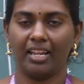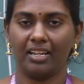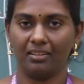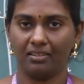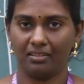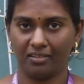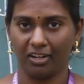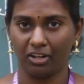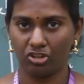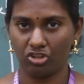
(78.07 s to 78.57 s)

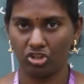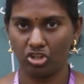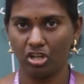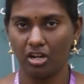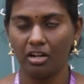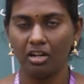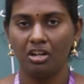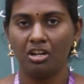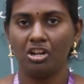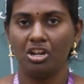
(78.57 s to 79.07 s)
in
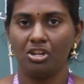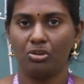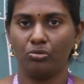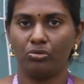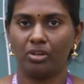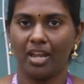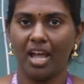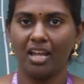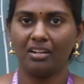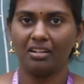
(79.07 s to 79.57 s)
structure
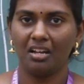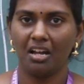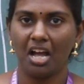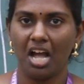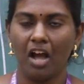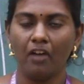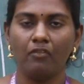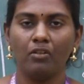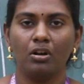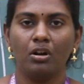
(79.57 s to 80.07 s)
you can
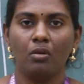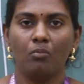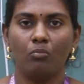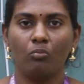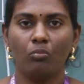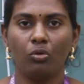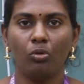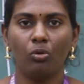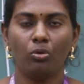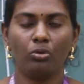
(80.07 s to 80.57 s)
have
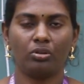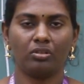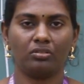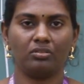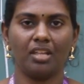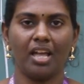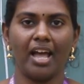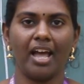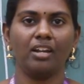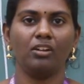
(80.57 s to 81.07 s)

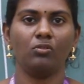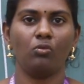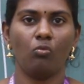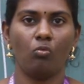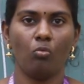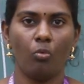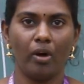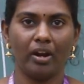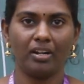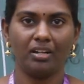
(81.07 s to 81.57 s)
more
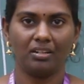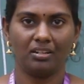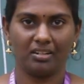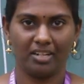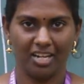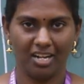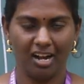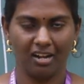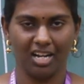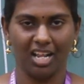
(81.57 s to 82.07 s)
than
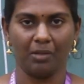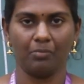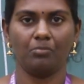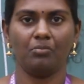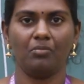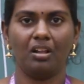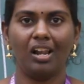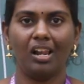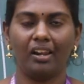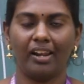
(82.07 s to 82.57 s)
one data
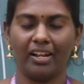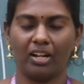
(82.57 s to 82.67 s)
type,